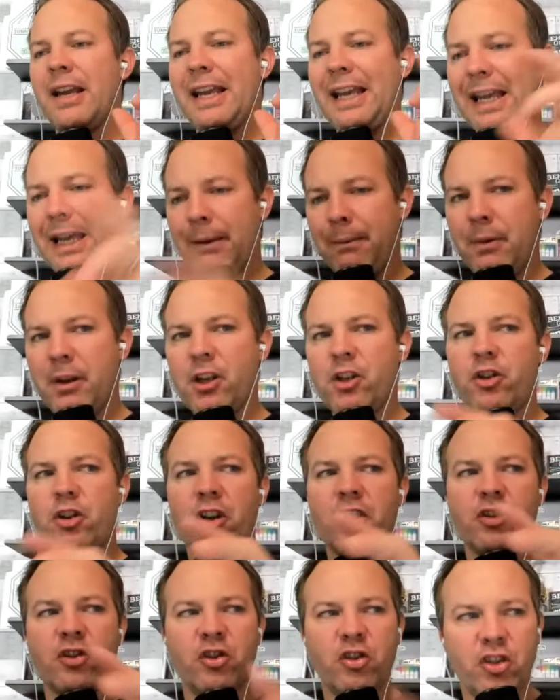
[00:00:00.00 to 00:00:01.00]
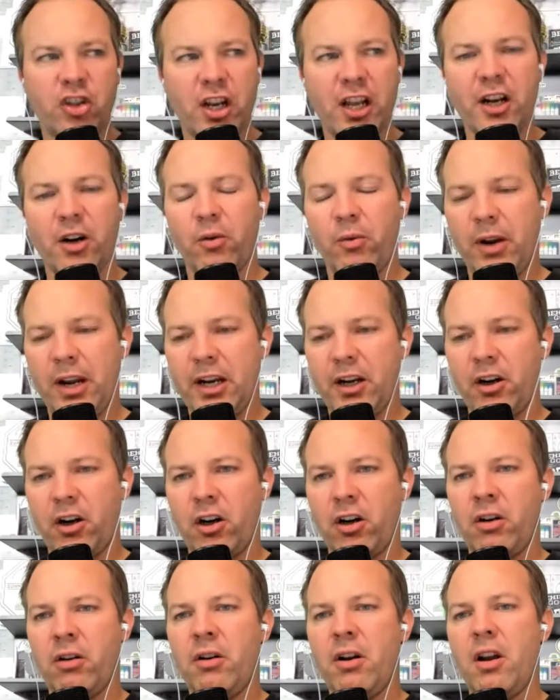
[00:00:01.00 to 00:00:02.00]
image
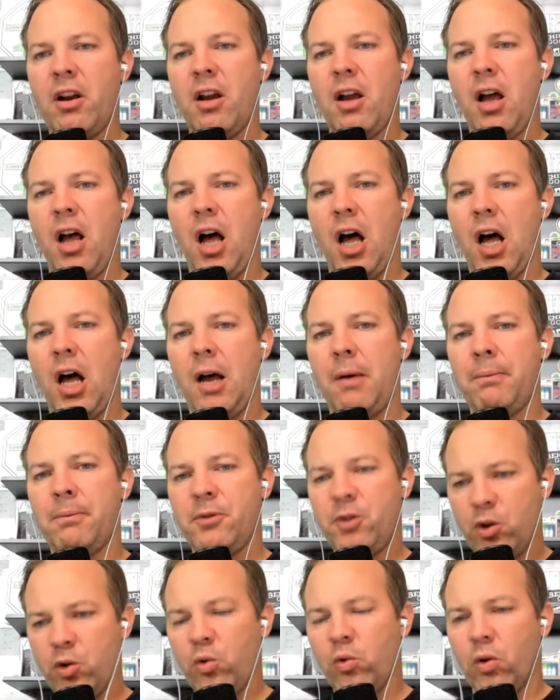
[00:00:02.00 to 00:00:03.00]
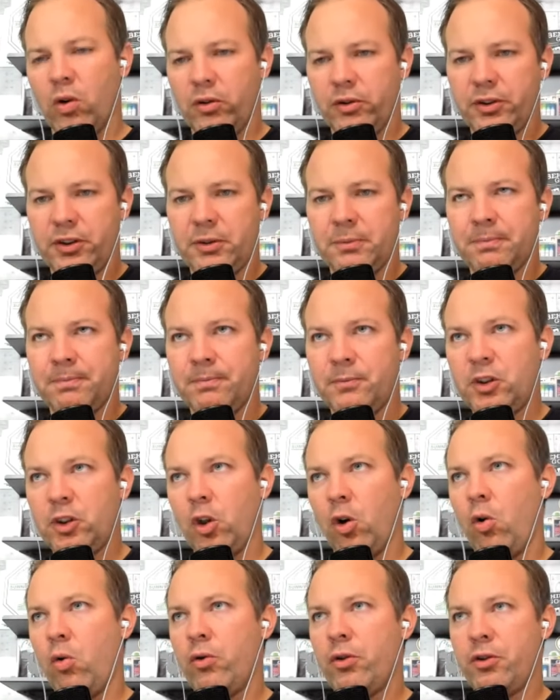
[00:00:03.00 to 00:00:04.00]
generator um, tools.
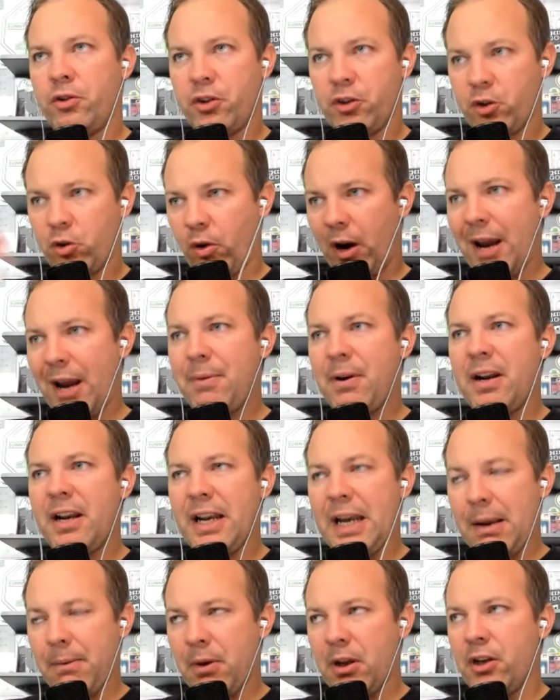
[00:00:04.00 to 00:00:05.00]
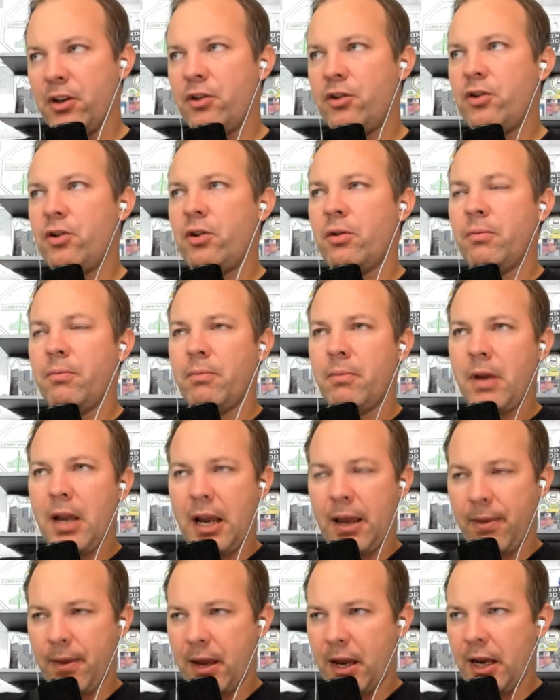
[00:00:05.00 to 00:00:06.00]
So describing an image,
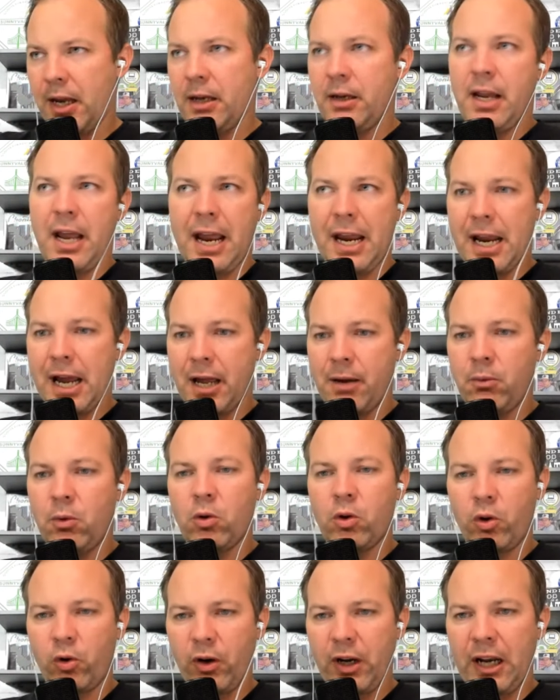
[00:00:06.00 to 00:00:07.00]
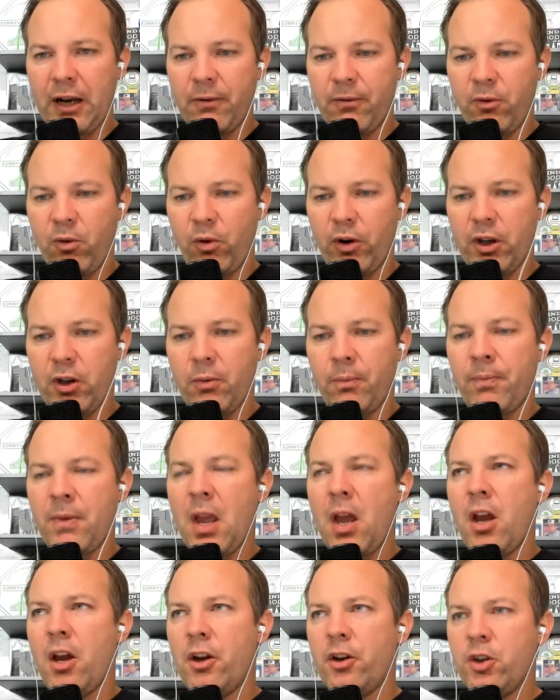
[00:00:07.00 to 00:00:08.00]
and then A I will create it for you.
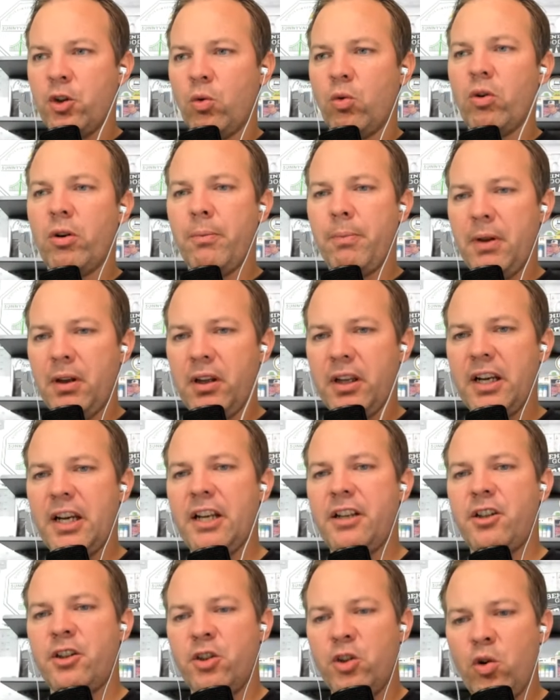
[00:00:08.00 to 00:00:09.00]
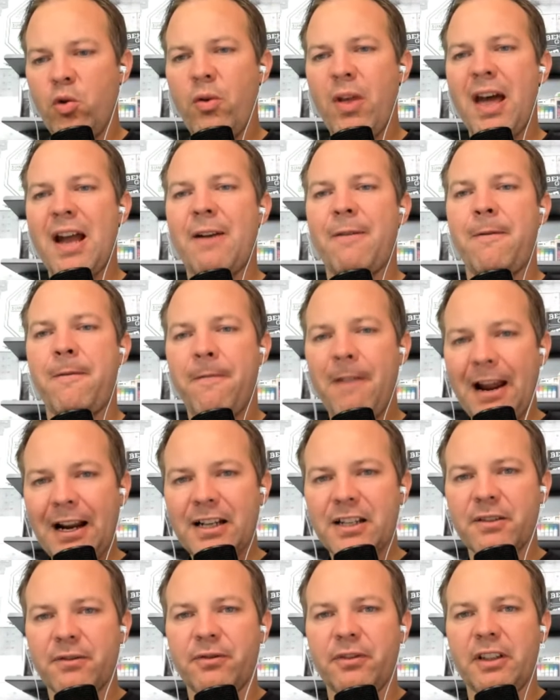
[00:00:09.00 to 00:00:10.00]
Your ability to do that
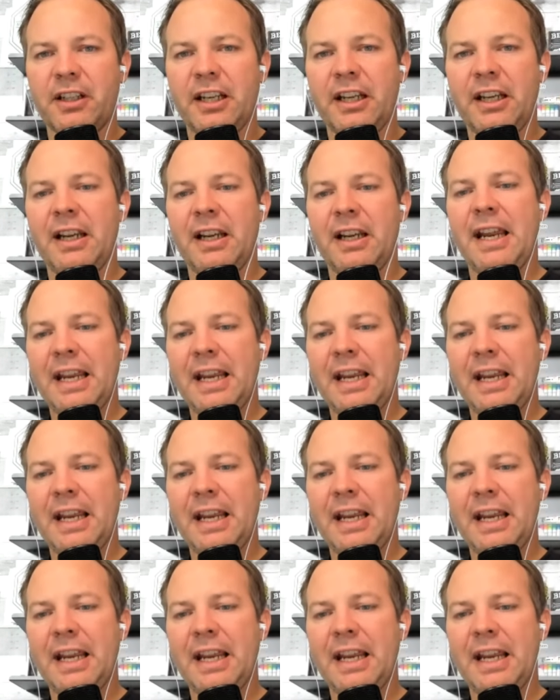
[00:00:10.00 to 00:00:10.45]
effectively